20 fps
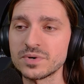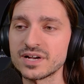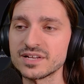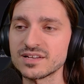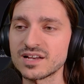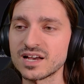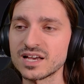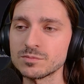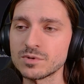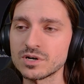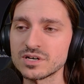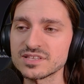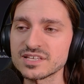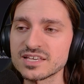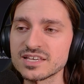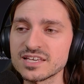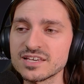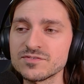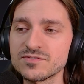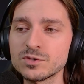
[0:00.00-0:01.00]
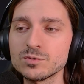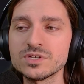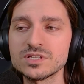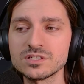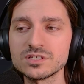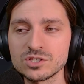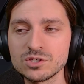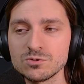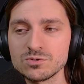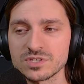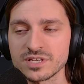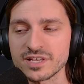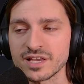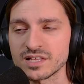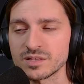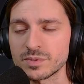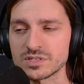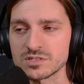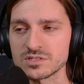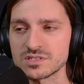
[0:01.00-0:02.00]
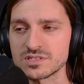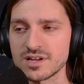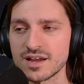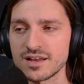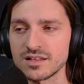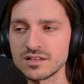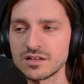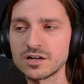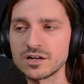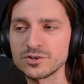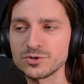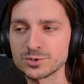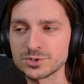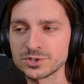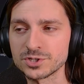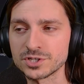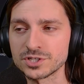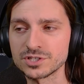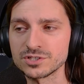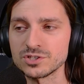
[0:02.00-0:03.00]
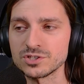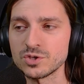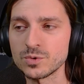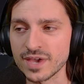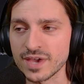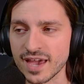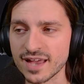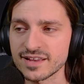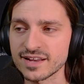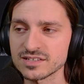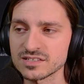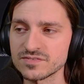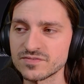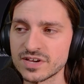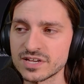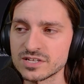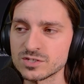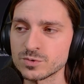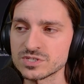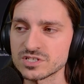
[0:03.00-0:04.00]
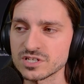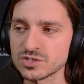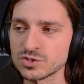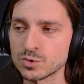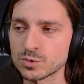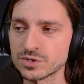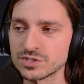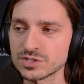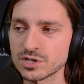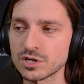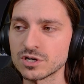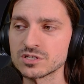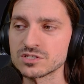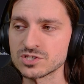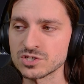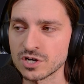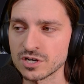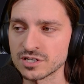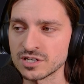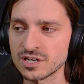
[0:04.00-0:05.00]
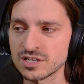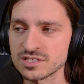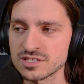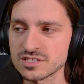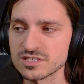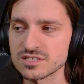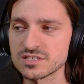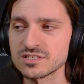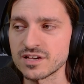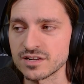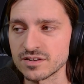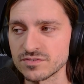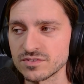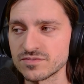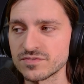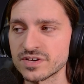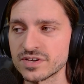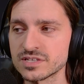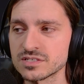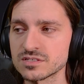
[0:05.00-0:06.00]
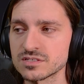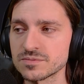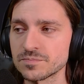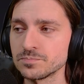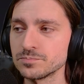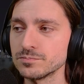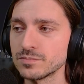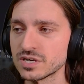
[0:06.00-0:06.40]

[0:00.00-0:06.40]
but I'm on the if you didn't use an elemental style on your turn, you can activate Twisting Torrent on Zargon's side of the fence,